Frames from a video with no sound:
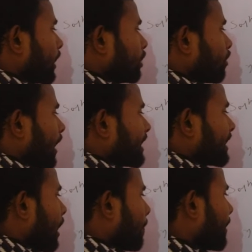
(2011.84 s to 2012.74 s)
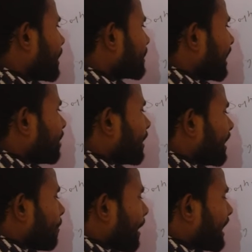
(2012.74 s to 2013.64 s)
can you write m plus n by
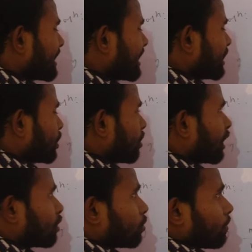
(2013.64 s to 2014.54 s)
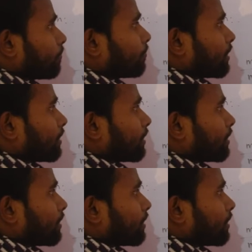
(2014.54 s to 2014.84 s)
m minus n is equal to